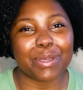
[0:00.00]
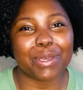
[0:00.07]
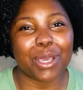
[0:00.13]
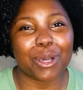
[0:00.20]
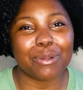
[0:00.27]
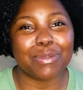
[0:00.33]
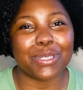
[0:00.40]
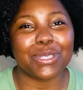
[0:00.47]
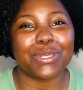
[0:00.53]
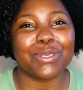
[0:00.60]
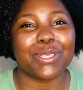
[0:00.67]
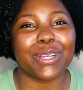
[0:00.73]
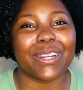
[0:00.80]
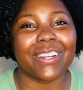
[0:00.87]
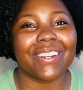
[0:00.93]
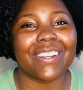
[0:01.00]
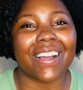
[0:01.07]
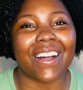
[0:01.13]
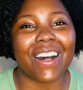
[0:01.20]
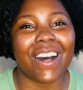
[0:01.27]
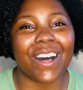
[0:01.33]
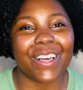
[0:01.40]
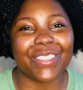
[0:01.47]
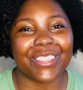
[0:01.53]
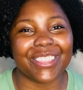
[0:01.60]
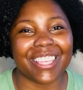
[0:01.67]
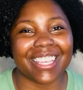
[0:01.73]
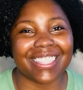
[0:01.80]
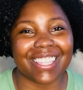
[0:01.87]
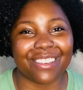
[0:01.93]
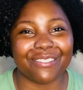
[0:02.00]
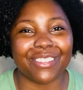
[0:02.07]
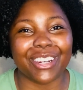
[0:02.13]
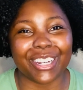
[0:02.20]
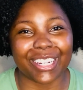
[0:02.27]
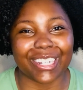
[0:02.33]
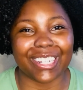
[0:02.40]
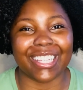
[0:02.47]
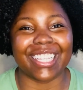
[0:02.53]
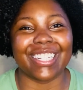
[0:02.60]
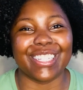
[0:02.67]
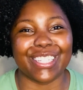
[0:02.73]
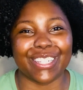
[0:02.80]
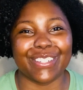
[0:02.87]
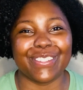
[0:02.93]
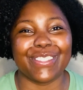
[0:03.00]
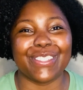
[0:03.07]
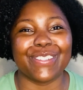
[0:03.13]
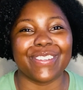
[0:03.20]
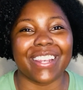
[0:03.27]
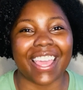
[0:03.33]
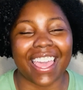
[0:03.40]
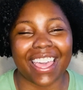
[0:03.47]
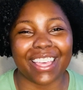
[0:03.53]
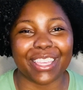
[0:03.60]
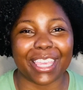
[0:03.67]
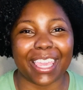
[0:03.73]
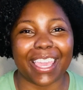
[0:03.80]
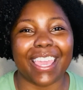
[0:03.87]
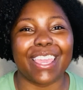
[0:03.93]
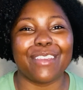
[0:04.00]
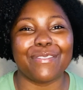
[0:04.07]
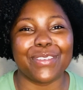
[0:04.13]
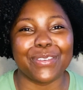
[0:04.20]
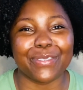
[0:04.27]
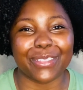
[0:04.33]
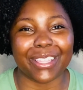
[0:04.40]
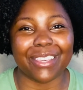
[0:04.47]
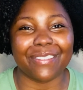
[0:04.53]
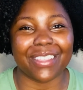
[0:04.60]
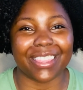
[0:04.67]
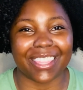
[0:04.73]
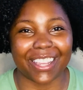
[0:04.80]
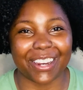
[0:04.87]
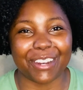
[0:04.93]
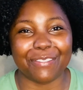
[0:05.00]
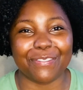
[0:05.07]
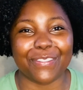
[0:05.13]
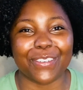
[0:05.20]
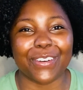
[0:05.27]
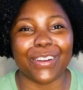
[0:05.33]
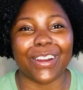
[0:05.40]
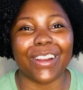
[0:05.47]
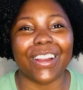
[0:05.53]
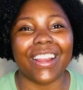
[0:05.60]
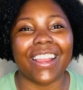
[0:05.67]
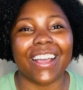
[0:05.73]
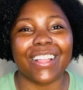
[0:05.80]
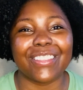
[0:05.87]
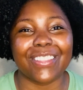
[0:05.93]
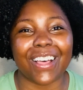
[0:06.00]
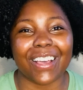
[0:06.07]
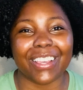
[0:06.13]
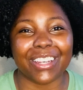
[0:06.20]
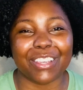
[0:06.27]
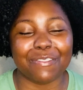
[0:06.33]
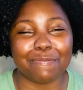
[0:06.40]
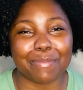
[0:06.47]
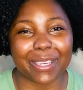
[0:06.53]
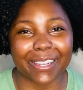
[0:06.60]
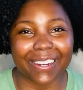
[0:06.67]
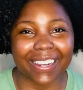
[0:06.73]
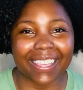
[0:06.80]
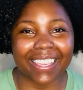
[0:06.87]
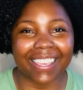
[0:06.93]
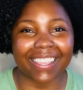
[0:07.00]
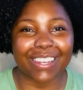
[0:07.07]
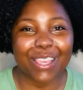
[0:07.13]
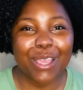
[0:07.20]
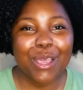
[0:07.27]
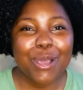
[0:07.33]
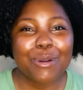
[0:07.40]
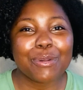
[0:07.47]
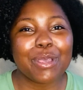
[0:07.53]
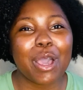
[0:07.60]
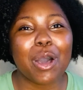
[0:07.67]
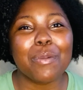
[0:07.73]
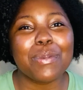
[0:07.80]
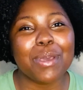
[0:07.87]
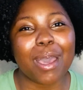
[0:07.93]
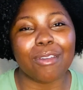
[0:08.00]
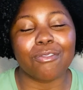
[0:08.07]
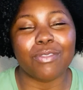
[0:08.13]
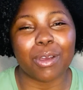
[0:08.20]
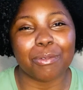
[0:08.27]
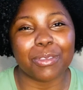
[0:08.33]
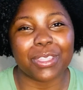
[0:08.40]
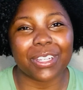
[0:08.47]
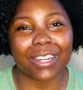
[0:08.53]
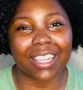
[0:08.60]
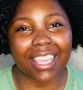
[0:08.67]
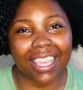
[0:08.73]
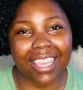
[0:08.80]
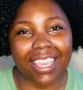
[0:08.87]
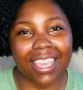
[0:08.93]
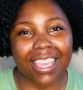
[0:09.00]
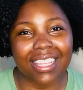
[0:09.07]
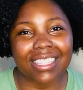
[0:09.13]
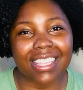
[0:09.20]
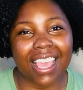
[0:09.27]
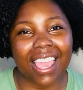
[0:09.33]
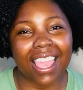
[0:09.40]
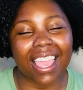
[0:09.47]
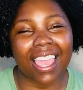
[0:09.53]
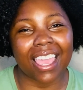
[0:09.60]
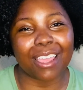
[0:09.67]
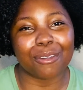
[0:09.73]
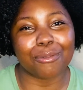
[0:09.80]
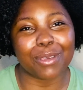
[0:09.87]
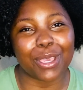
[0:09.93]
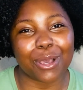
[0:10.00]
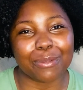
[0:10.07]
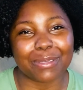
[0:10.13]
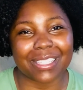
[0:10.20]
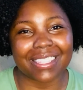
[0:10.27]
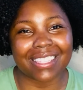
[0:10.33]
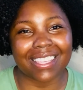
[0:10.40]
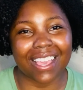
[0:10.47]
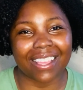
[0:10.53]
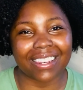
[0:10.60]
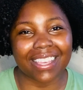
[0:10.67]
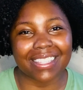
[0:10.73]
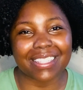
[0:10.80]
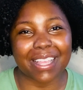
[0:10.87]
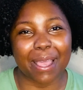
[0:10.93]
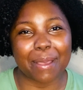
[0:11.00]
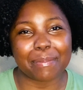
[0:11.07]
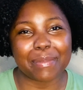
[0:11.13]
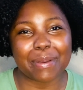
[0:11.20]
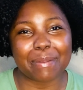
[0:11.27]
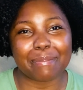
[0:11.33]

We hope you learned all the things that vinegar can do to an egg if you leave it there for a long enough period. We hope you had fun with your kids, and we hope to see y'all next time.